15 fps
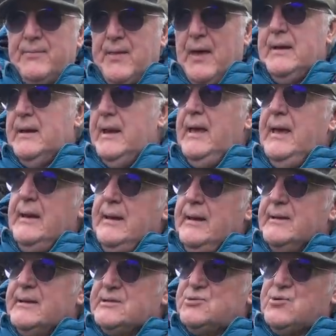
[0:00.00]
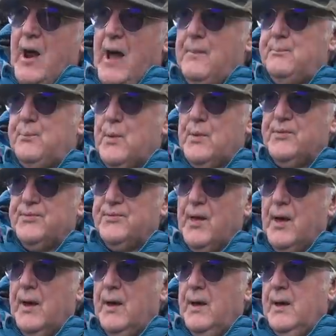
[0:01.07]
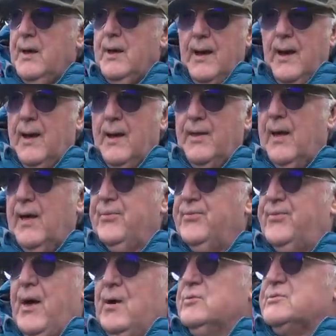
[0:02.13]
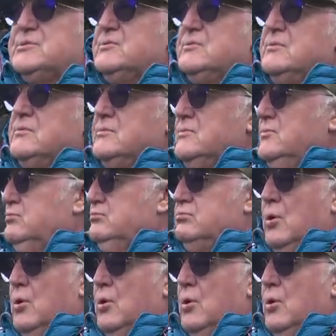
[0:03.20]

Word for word: They laid in a trap with 1,000,